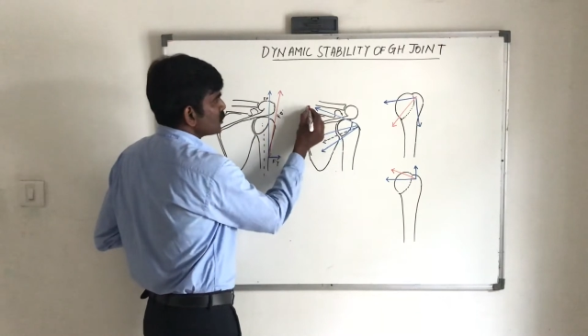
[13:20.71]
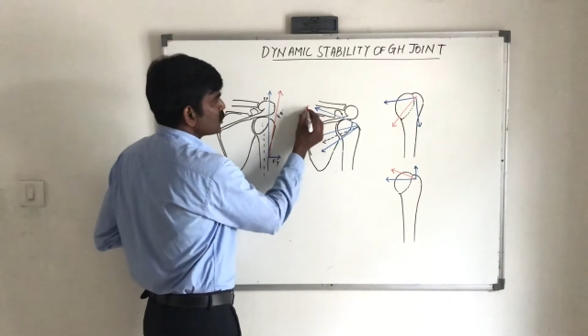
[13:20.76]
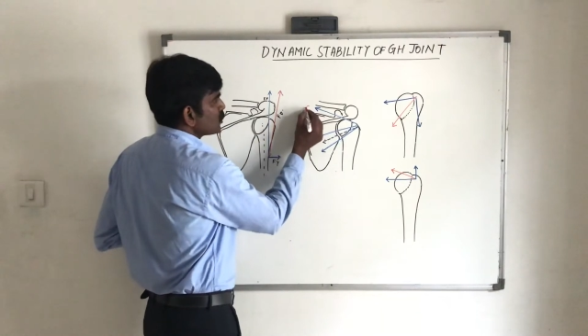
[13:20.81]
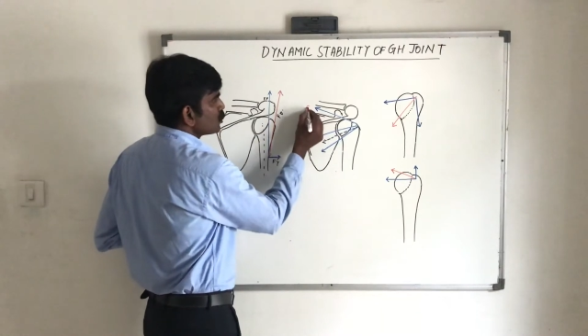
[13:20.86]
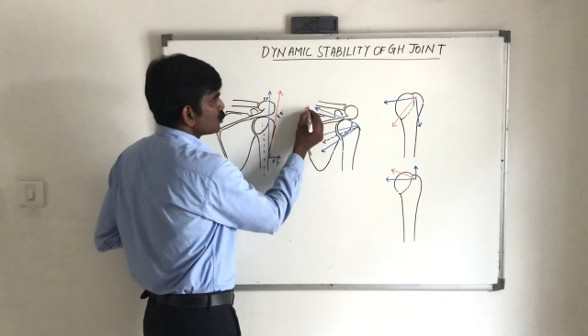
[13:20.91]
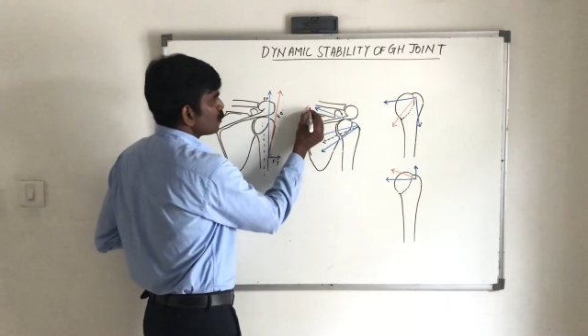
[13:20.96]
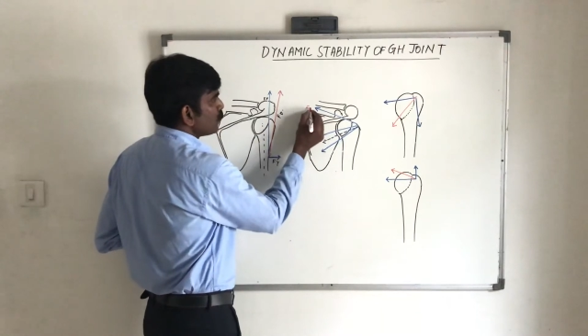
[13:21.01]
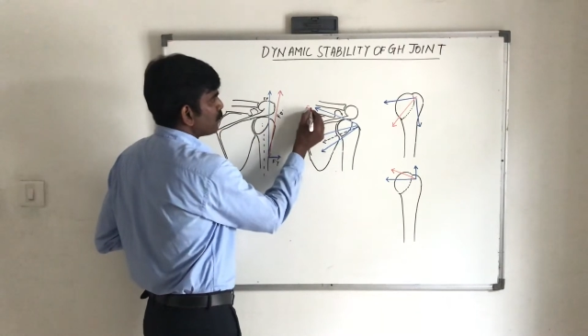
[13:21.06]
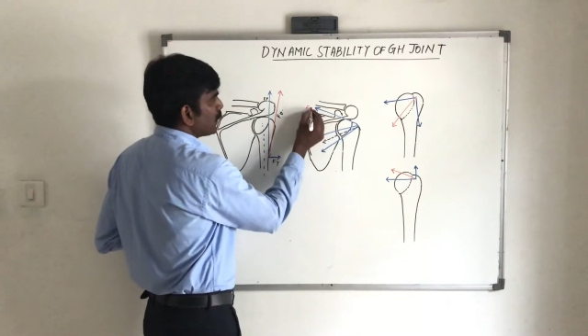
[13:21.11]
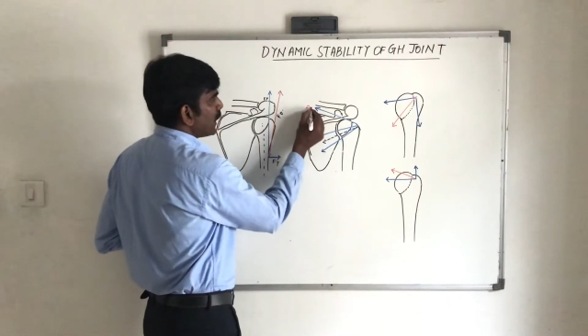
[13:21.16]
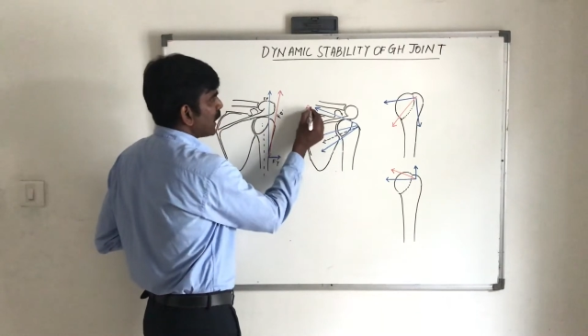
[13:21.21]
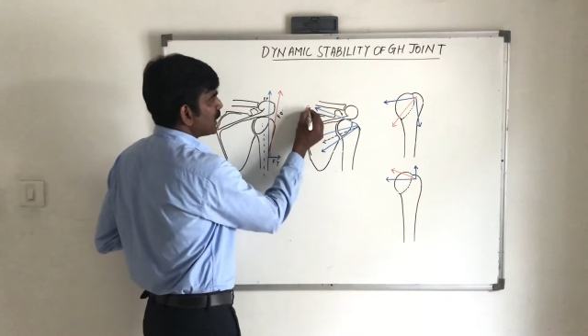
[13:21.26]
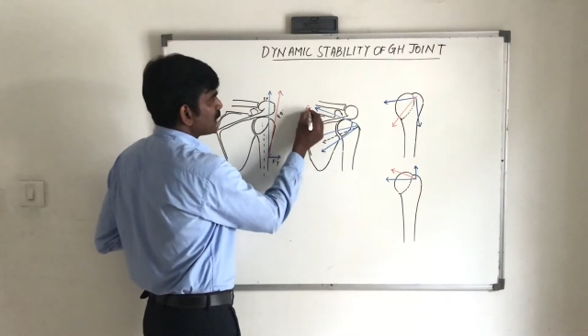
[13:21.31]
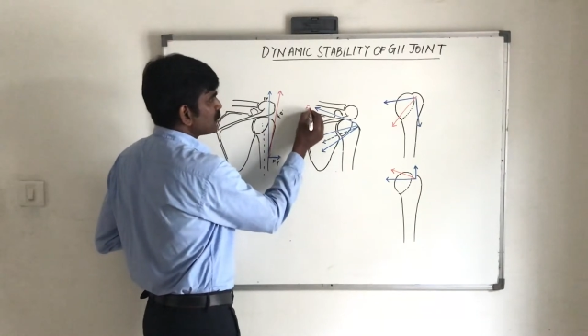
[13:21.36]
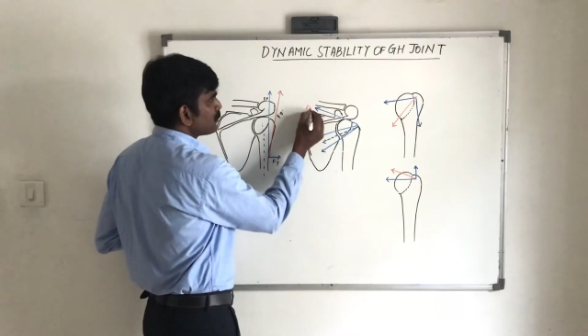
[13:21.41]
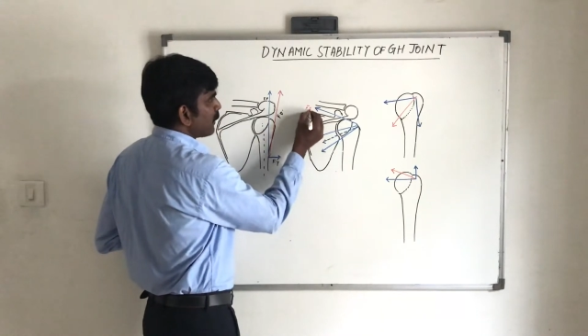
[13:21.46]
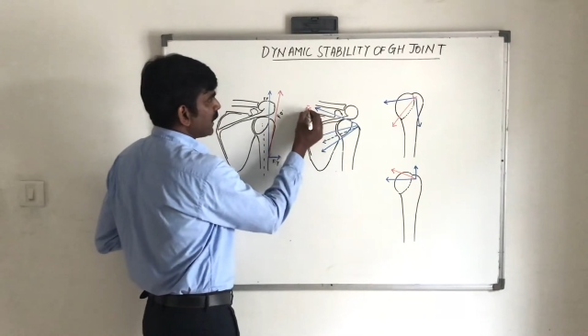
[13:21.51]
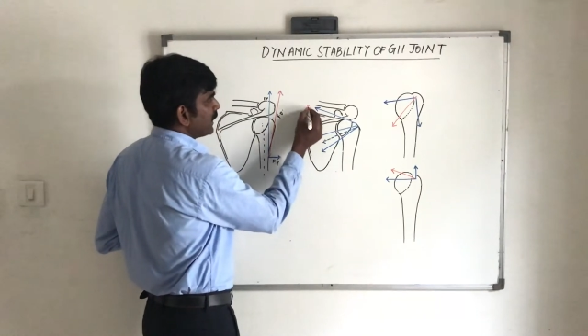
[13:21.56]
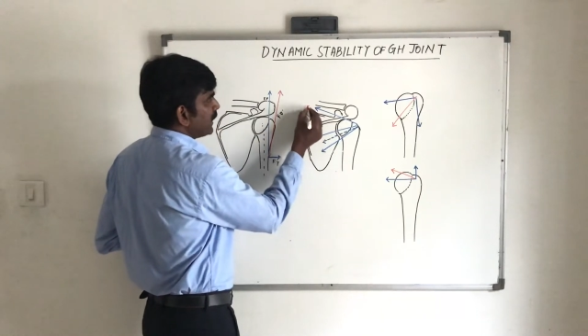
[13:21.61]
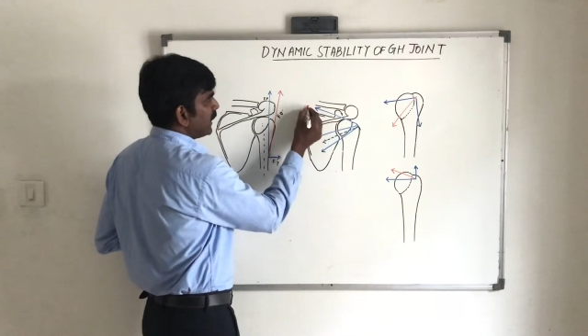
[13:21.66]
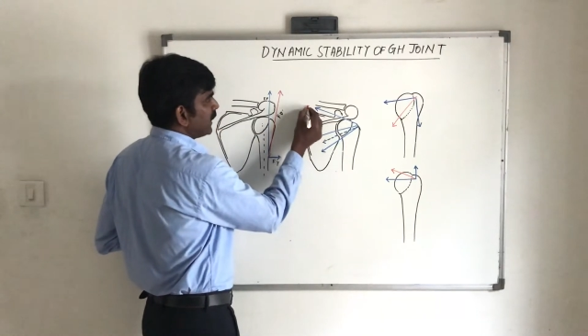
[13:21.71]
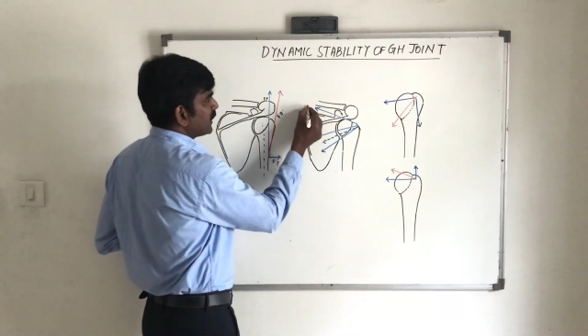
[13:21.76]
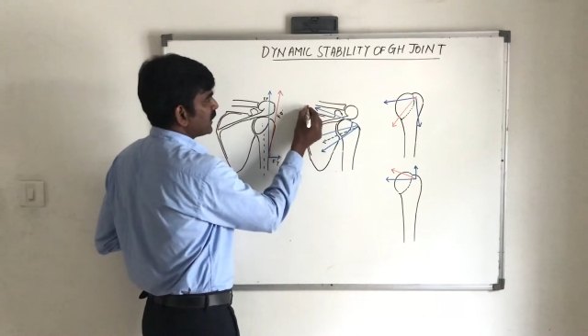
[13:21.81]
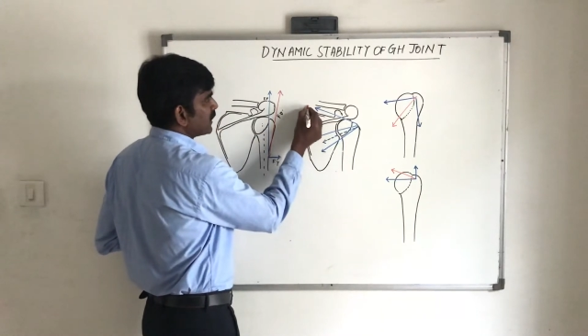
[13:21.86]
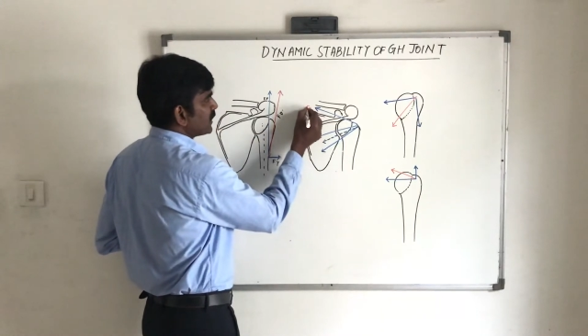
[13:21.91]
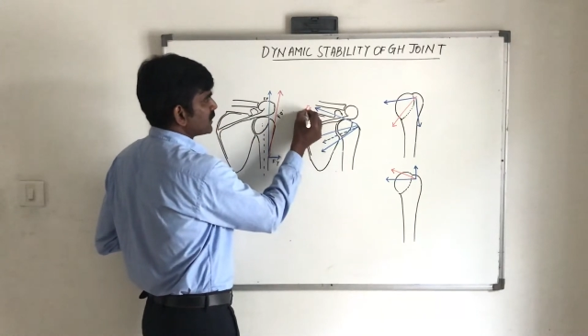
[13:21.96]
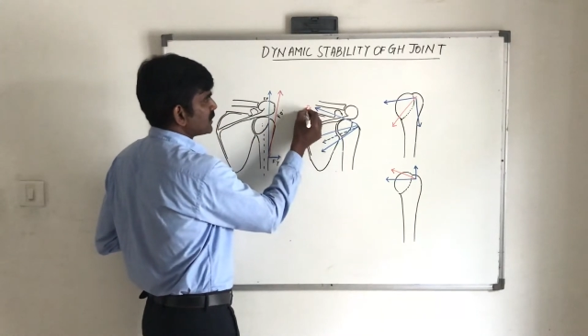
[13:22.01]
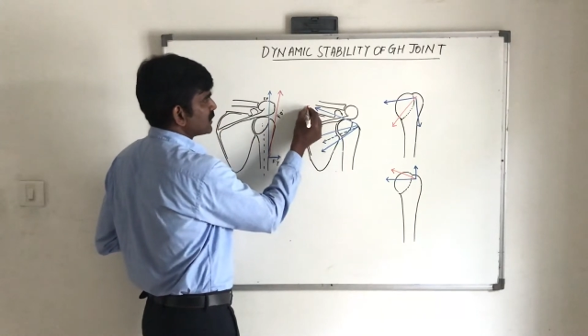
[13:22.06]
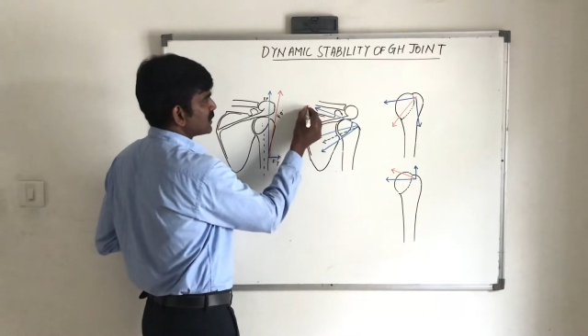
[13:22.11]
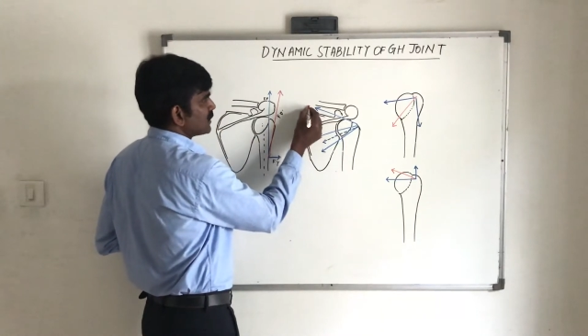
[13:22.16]

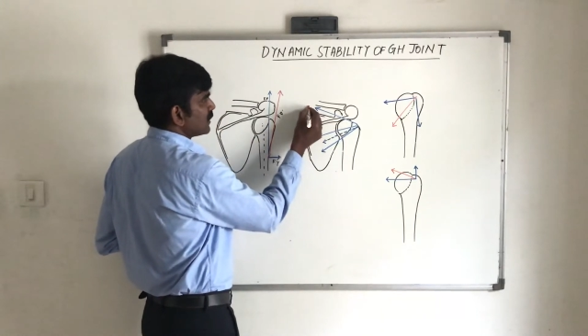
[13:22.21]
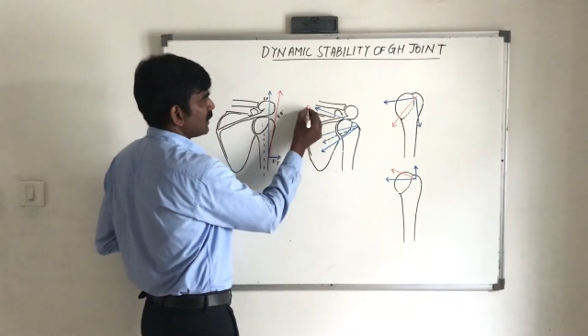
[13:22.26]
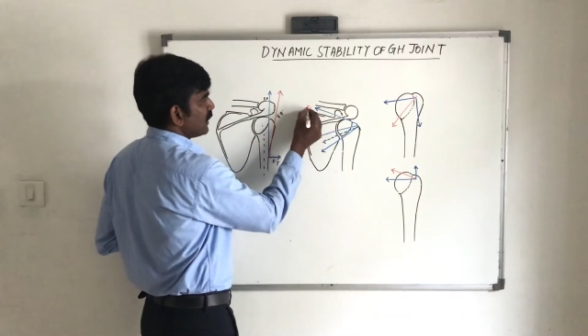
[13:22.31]
supraspinatus,